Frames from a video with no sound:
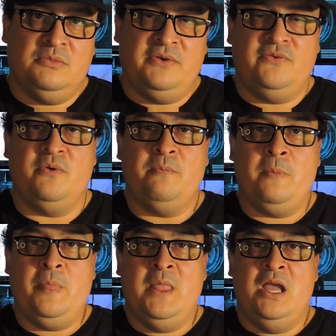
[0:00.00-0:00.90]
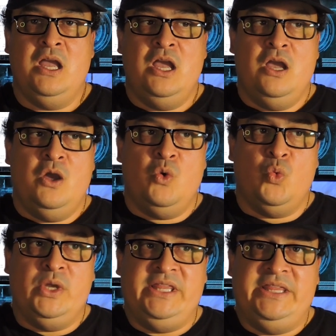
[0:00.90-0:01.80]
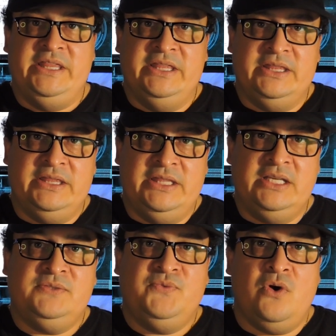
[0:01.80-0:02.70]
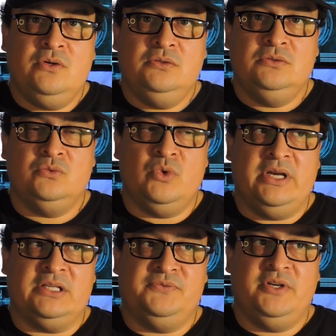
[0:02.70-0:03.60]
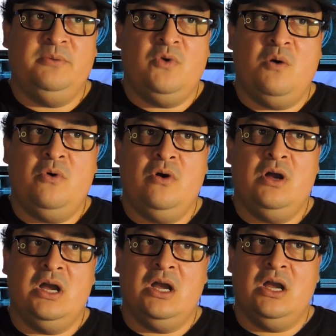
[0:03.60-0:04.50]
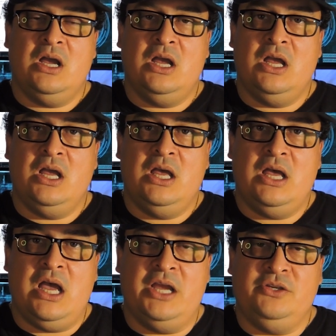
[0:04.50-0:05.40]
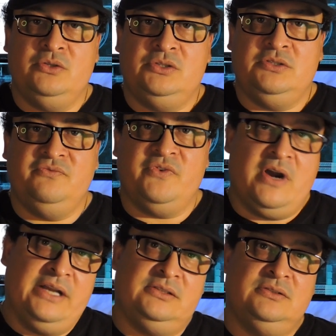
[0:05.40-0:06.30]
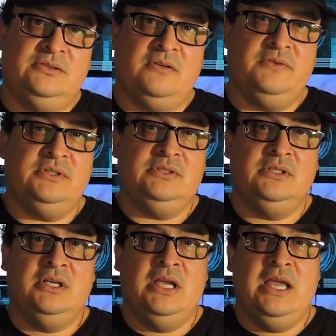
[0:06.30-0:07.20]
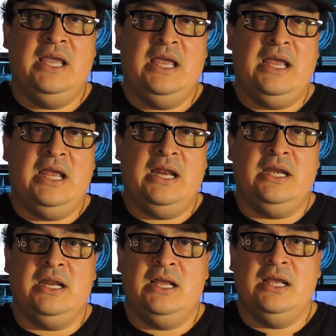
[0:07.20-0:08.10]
phone. With this phone, with Xfinity Mobile, I'm using Verizon service, and